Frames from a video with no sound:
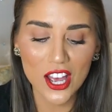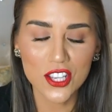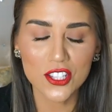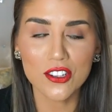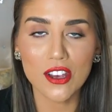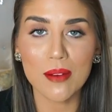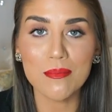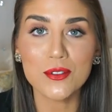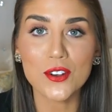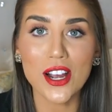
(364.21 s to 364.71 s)

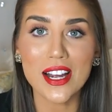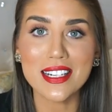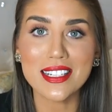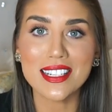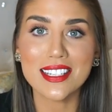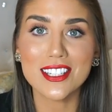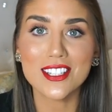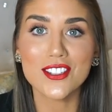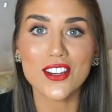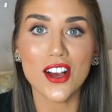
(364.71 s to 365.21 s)
So I'm trying
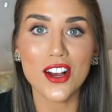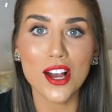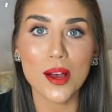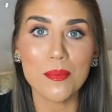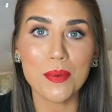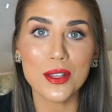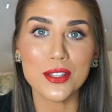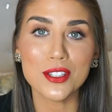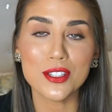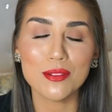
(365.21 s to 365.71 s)
to stock
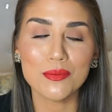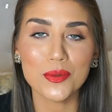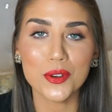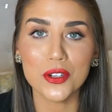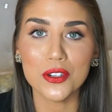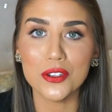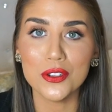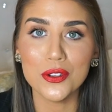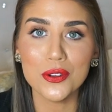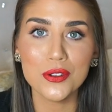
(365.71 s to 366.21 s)
up on some
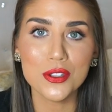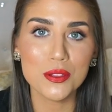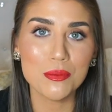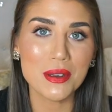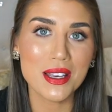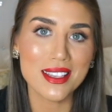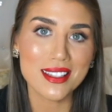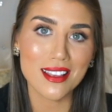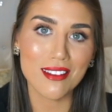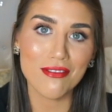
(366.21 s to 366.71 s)
more nudes
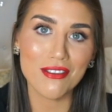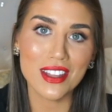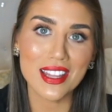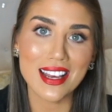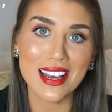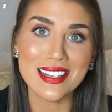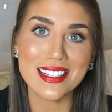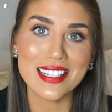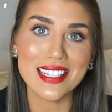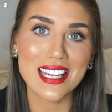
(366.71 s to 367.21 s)
because I feel
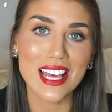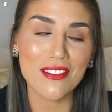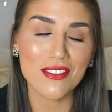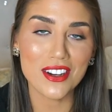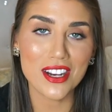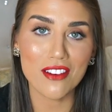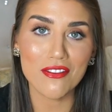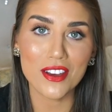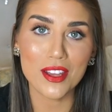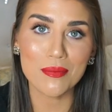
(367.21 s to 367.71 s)
like I didn't have
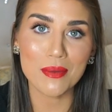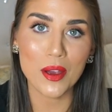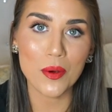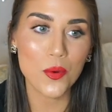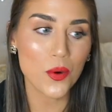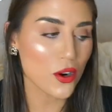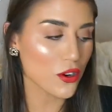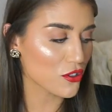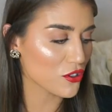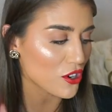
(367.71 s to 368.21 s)
enough in my
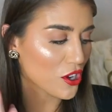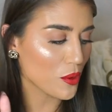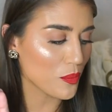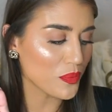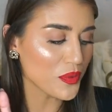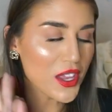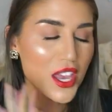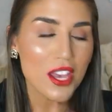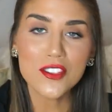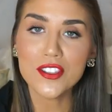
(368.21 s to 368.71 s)

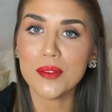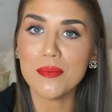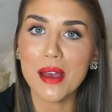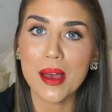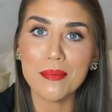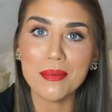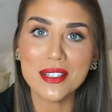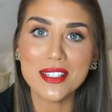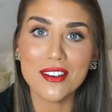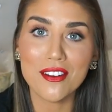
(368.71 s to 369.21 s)
wardrobe. So I'm
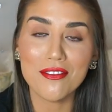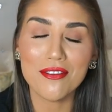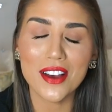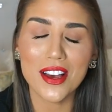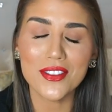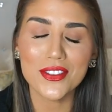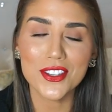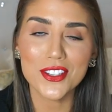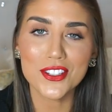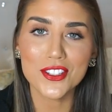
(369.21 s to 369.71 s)
happy to have
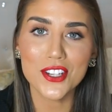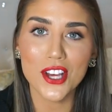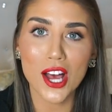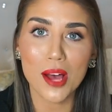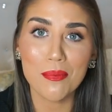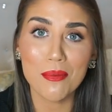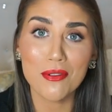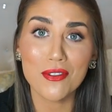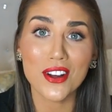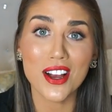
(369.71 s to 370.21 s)
found this
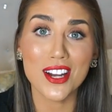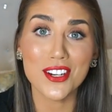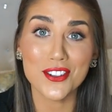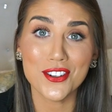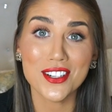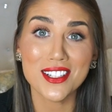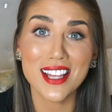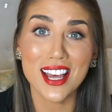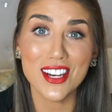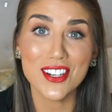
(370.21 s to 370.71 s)
top for
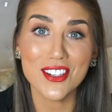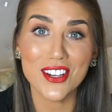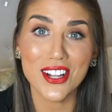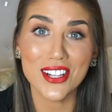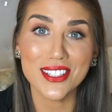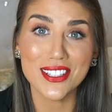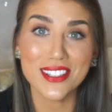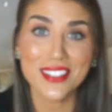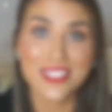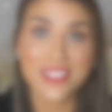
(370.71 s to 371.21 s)
under
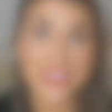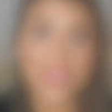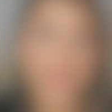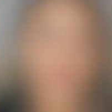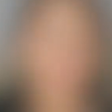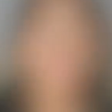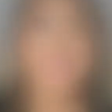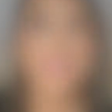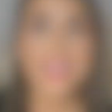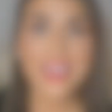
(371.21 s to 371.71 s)
$10.
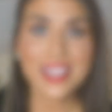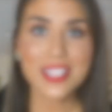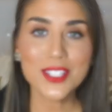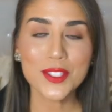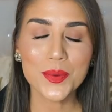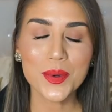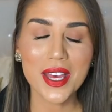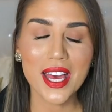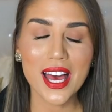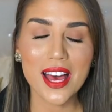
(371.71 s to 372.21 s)

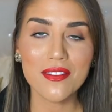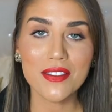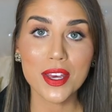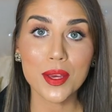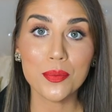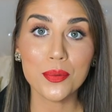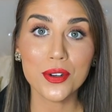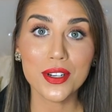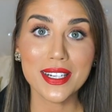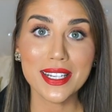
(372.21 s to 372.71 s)
Next, we have
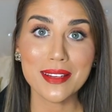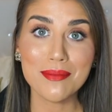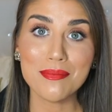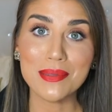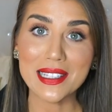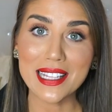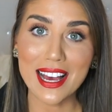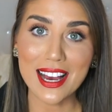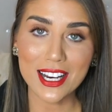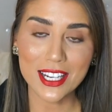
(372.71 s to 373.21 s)
a pretty
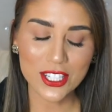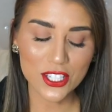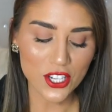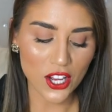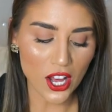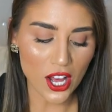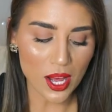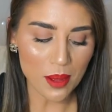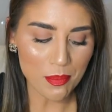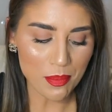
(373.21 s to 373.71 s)
black
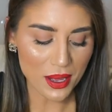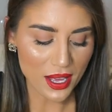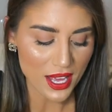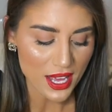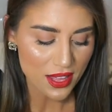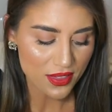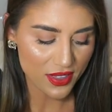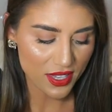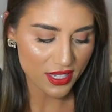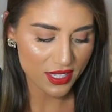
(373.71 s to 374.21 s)
top.
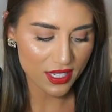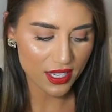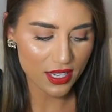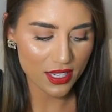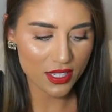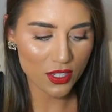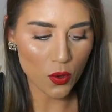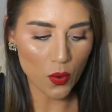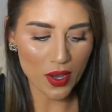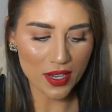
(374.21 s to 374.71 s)
This
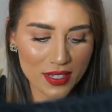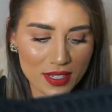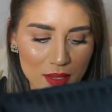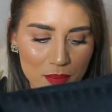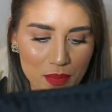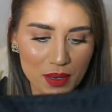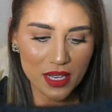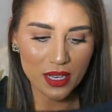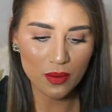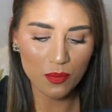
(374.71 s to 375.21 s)
is going
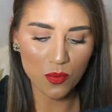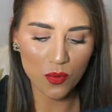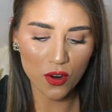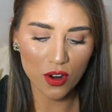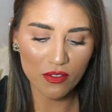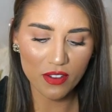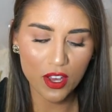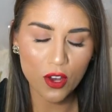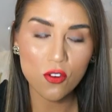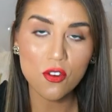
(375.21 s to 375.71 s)
to be
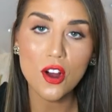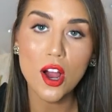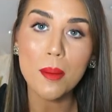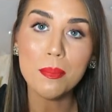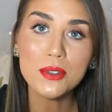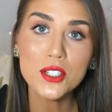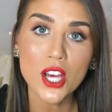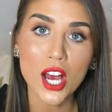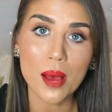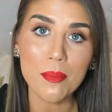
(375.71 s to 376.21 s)
more of a
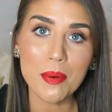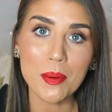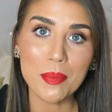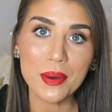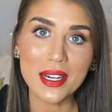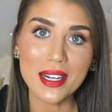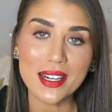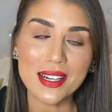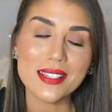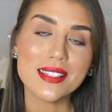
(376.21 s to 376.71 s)
crop top,
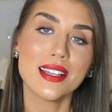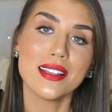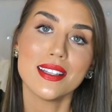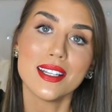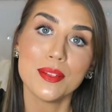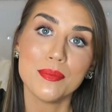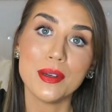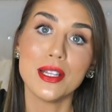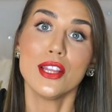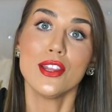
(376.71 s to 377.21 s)
but it is a
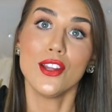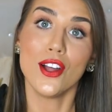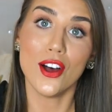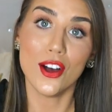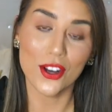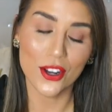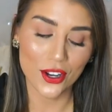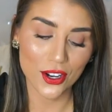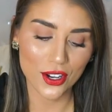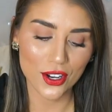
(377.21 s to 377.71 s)
little bit
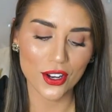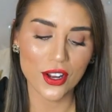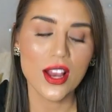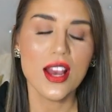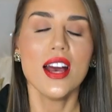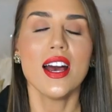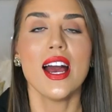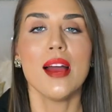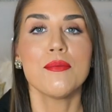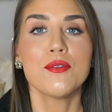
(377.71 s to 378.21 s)
longer.
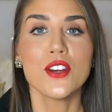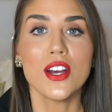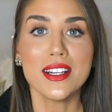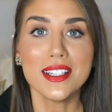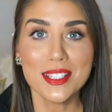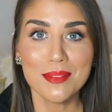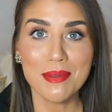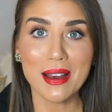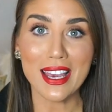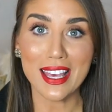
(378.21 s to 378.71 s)
I'm
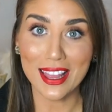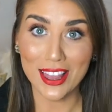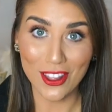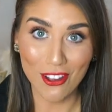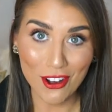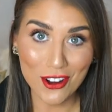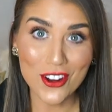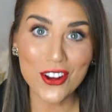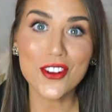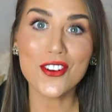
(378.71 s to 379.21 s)
trying to buy
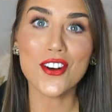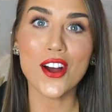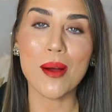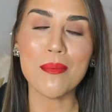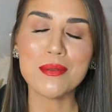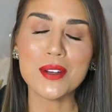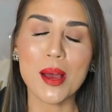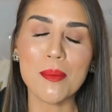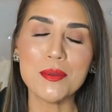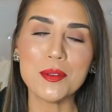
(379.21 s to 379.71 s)
longer
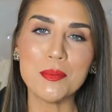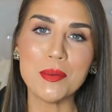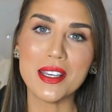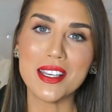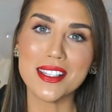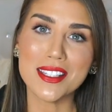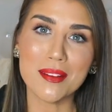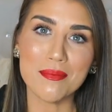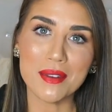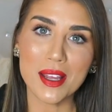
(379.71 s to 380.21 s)
crop tops
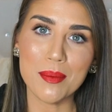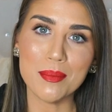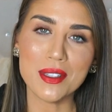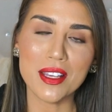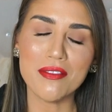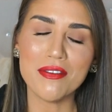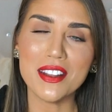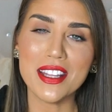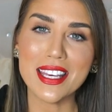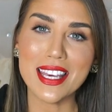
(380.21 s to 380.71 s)
because sometimes
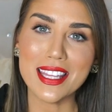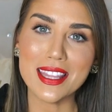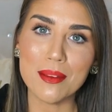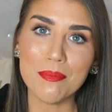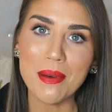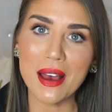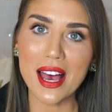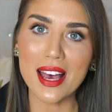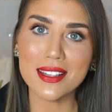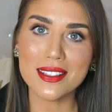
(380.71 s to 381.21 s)
I feel like in the
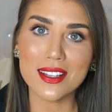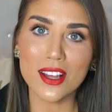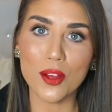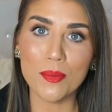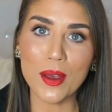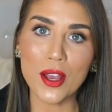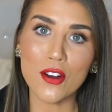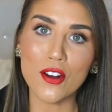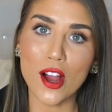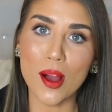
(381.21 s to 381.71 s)
past, all
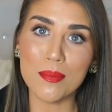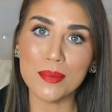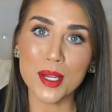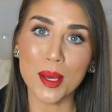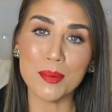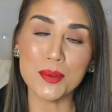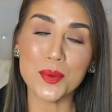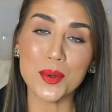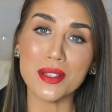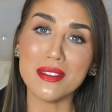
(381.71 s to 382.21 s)
my crop
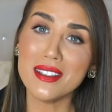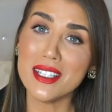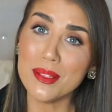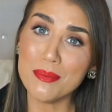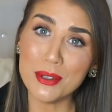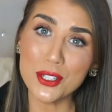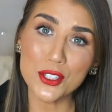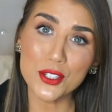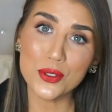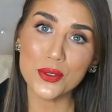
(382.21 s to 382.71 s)
tops were a
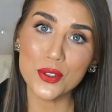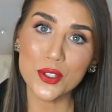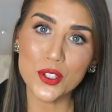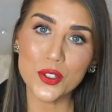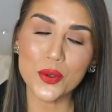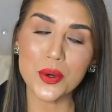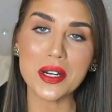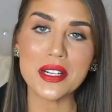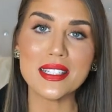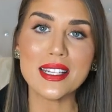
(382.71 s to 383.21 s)
little bit too
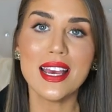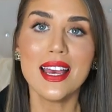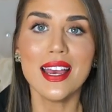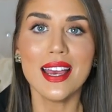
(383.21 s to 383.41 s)
short.